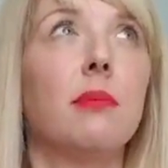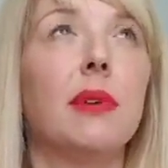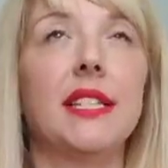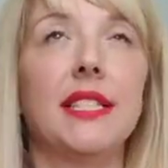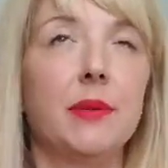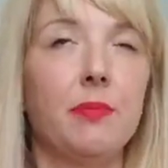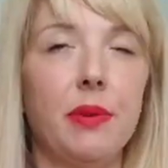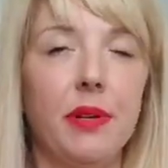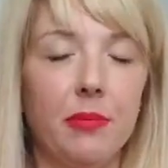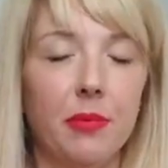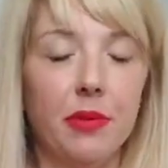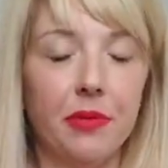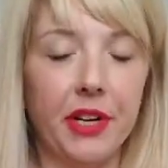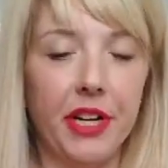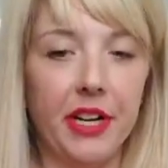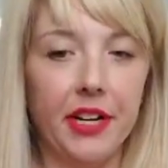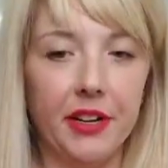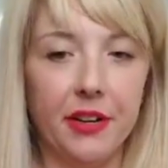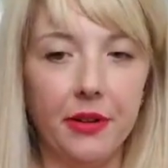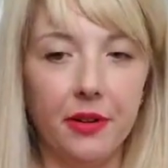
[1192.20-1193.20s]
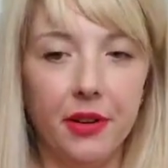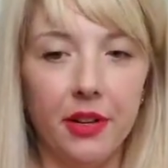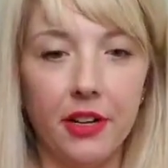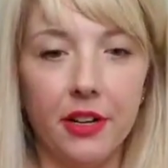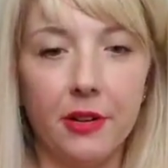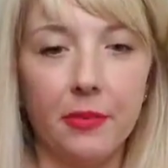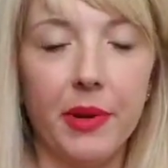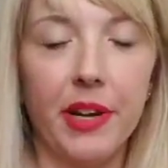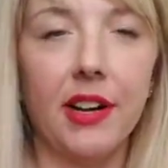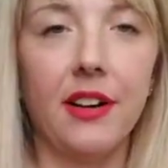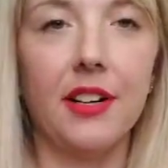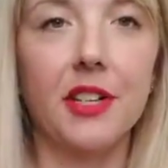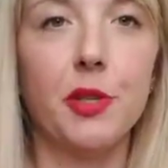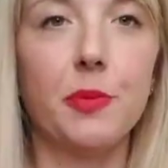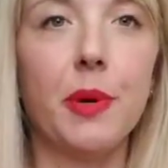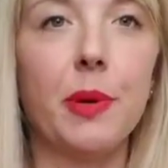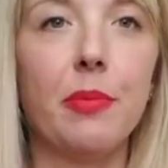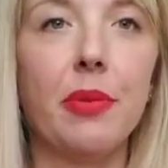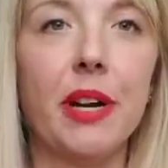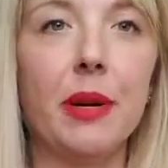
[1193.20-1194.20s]
Must Be Merino. Oh my
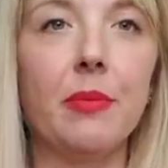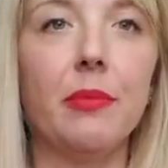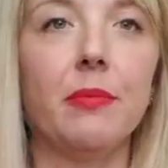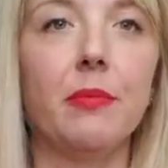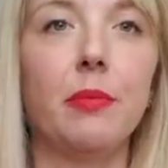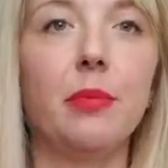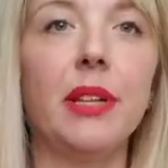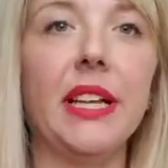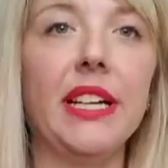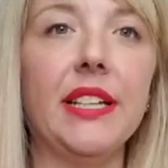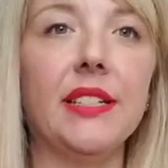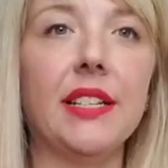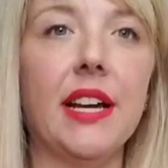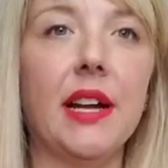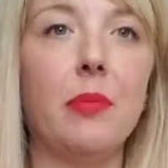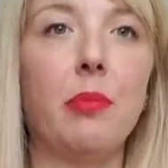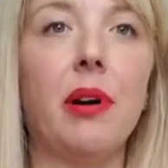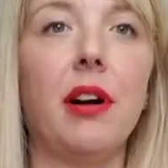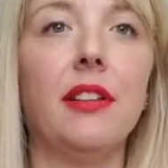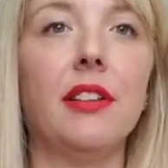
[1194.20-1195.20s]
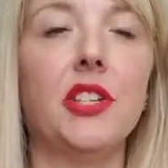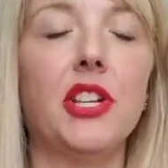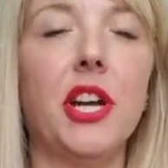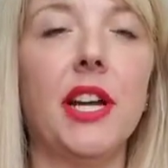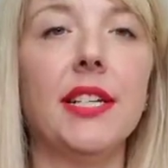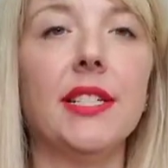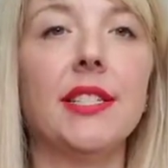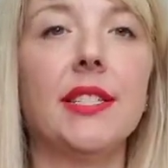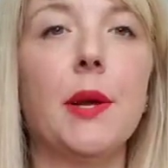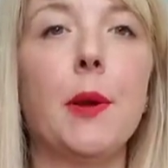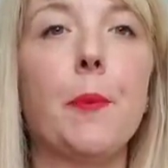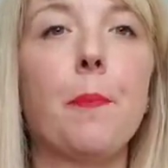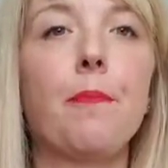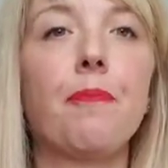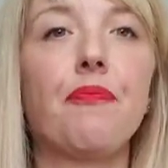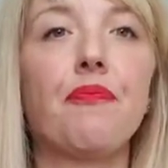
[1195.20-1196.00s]
gosh, my brain blanked, I apologize.